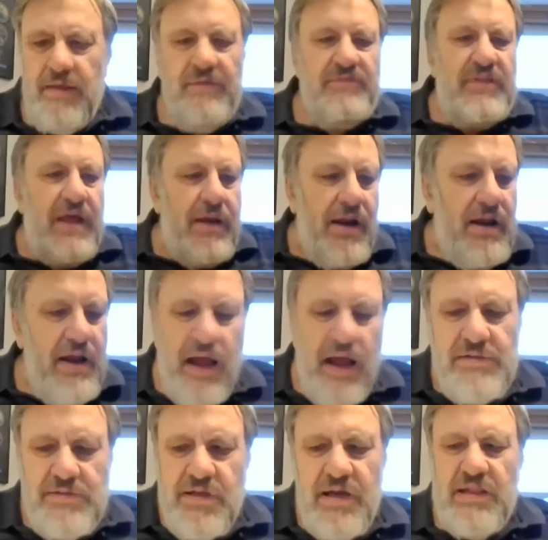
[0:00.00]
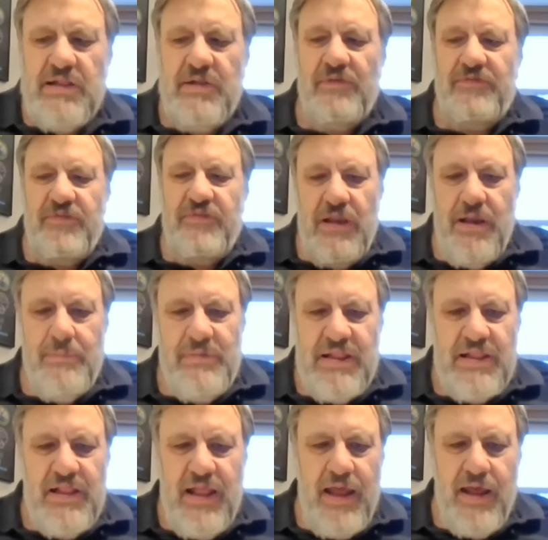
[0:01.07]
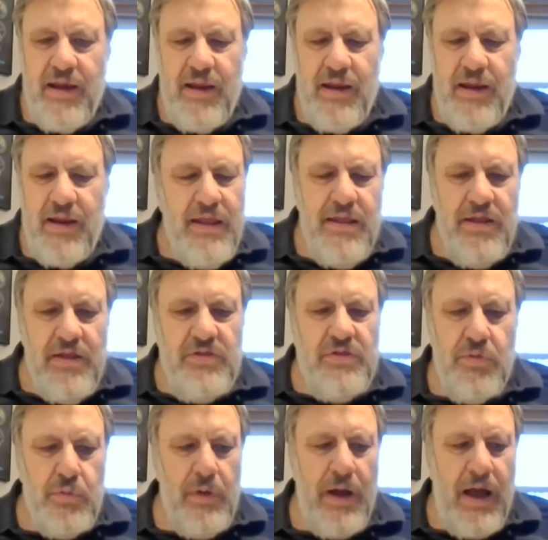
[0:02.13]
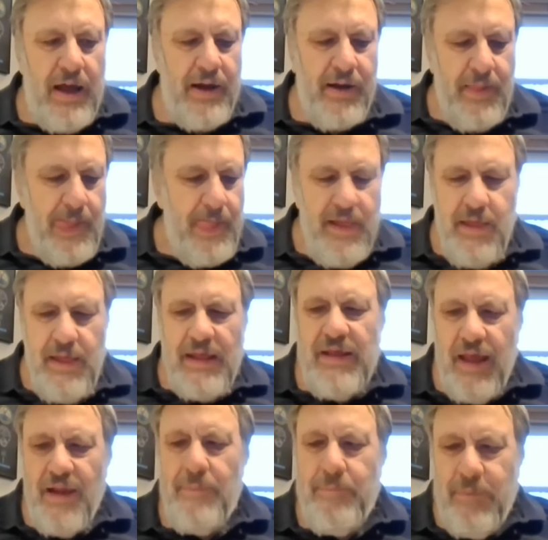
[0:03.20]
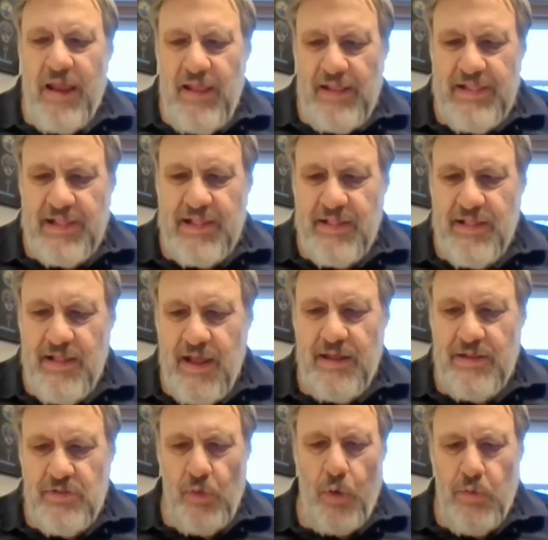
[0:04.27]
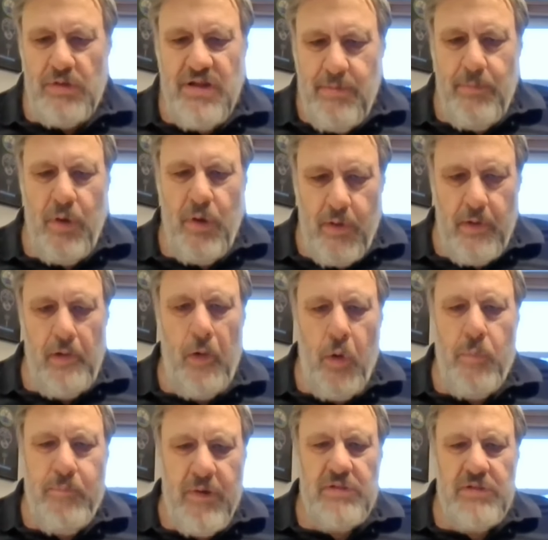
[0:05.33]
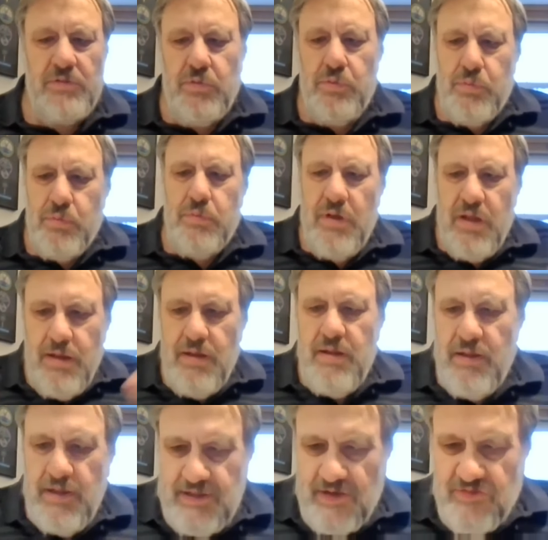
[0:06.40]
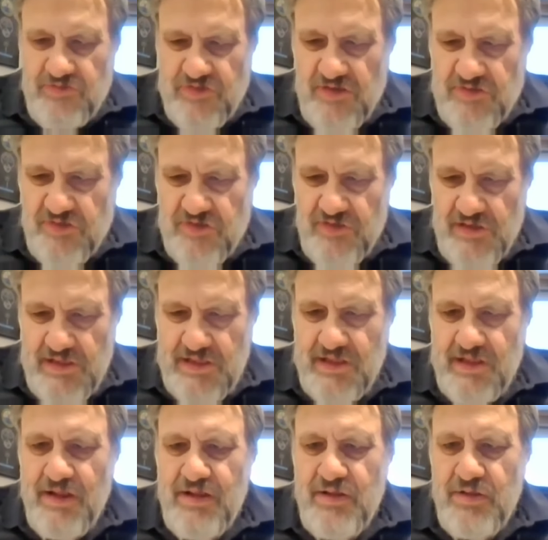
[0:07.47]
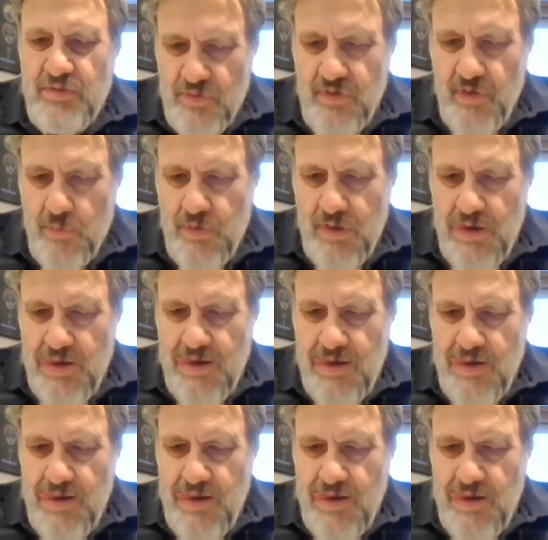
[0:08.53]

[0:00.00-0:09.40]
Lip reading: if there are hundreds of films there, you are helpless and all the more open to suggestions, you know.